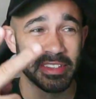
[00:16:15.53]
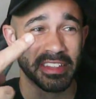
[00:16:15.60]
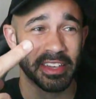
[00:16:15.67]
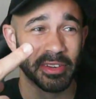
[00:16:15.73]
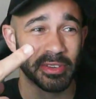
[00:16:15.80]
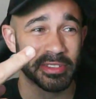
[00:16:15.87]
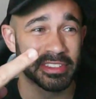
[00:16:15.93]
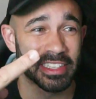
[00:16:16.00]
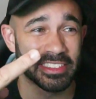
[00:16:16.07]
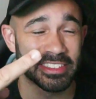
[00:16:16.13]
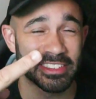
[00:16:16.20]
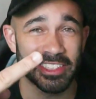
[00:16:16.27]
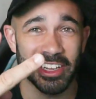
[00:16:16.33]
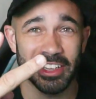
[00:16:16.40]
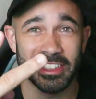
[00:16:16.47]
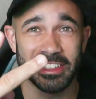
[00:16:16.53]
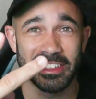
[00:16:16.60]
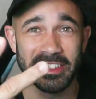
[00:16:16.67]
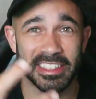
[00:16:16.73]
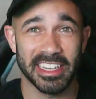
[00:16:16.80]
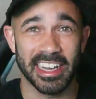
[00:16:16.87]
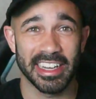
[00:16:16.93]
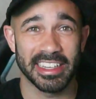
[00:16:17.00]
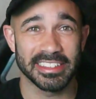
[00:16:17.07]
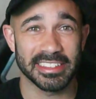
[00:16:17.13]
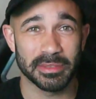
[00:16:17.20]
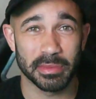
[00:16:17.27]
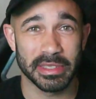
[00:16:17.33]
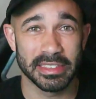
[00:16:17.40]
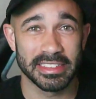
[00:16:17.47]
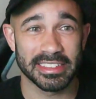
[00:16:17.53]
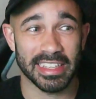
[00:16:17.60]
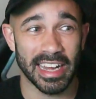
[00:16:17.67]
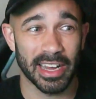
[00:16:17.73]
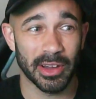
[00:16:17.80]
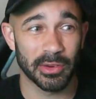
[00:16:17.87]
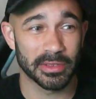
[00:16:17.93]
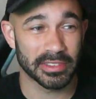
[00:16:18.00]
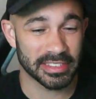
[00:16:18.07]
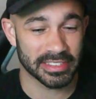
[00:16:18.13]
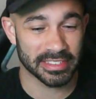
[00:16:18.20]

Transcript: It was nice talking to you guys, and peace out.